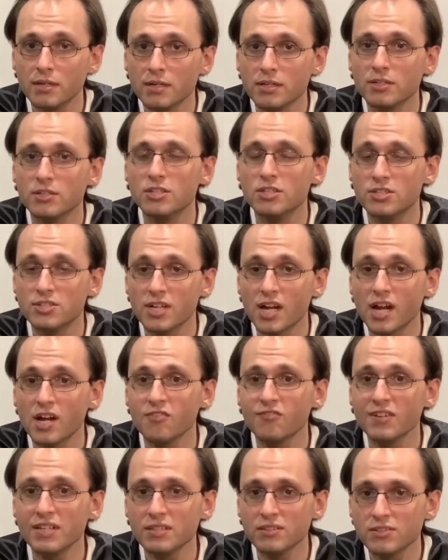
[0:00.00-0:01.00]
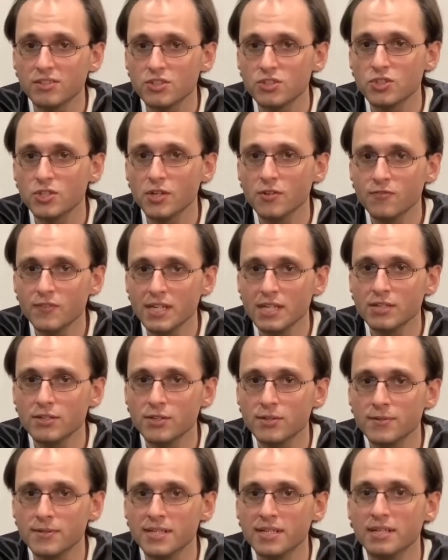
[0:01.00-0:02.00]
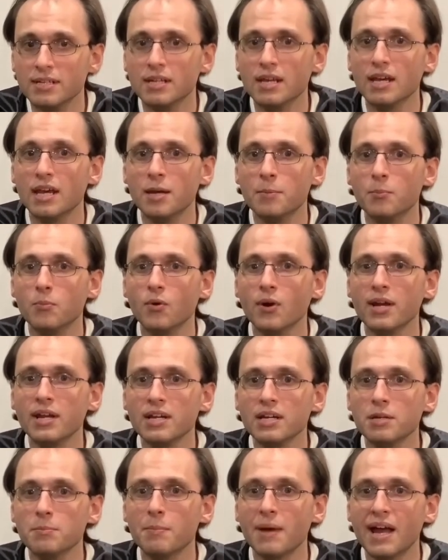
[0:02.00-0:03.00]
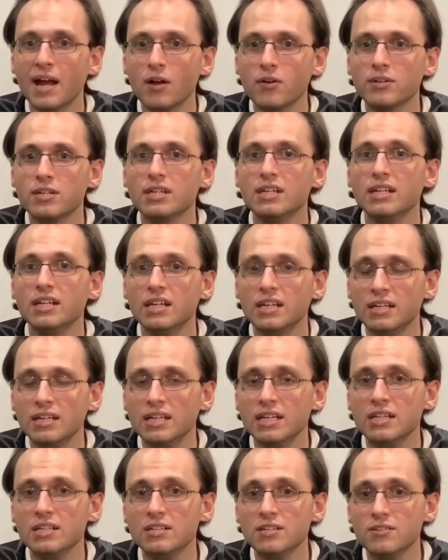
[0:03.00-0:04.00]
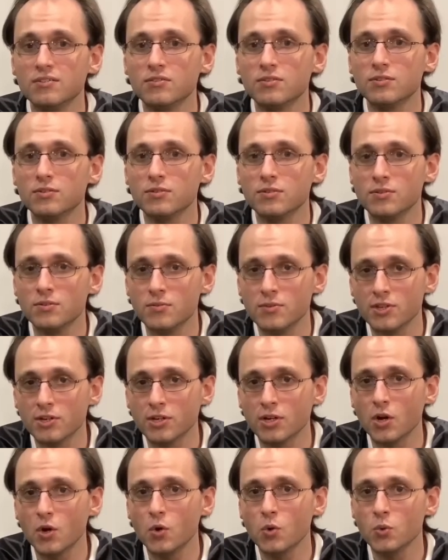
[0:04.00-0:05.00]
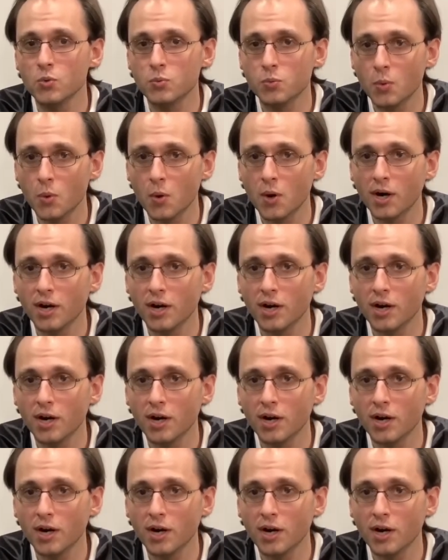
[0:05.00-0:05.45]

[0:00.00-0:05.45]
dissolving the Soviet Union and bringing about an end to the Cold War.